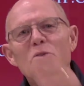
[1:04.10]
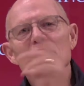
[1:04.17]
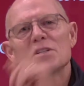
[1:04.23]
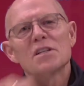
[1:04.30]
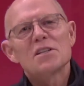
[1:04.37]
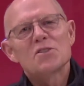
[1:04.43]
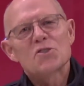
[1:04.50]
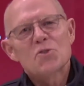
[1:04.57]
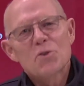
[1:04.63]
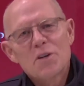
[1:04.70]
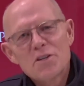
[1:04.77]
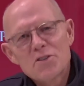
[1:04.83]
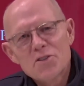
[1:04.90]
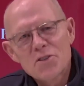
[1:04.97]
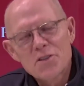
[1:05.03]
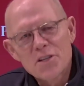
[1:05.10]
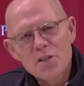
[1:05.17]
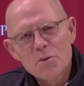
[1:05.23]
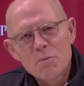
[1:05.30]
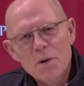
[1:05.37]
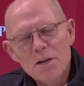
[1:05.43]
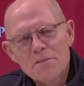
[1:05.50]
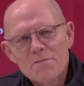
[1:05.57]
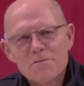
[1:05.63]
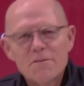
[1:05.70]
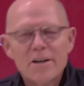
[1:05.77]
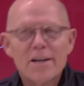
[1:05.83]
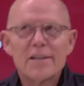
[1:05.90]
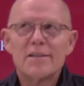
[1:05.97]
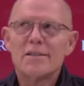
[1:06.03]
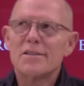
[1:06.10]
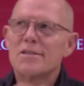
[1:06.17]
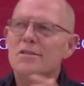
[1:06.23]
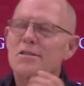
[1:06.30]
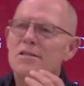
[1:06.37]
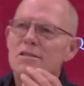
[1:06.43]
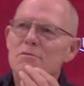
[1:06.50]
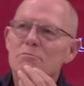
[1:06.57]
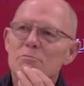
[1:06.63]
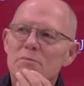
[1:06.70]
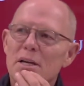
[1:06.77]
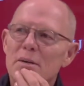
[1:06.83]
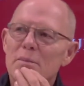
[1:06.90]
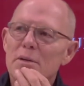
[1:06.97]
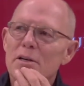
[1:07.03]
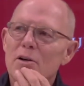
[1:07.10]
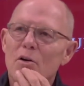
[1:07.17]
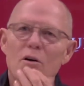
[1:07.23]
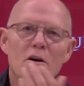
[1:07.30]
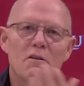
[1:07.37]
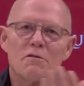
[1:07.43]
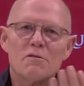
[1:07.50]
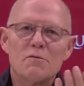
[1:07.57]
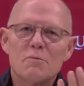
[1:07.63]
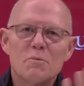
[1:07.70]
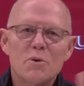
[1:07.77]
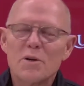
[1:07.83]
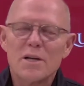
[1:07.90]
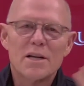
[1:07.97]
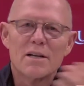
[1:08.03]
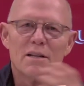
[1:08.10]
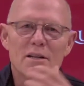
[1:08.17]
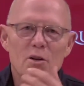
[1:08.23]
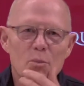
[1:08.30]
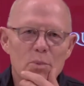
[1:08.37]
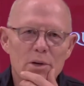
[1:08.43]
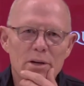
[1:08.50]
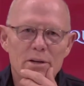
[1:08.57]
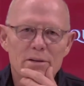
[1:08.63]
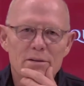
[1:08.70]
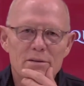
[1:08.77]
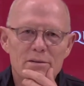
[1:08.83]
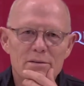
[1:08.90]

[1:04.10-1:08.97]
an illustration that you might find is maybe off putting a little bit,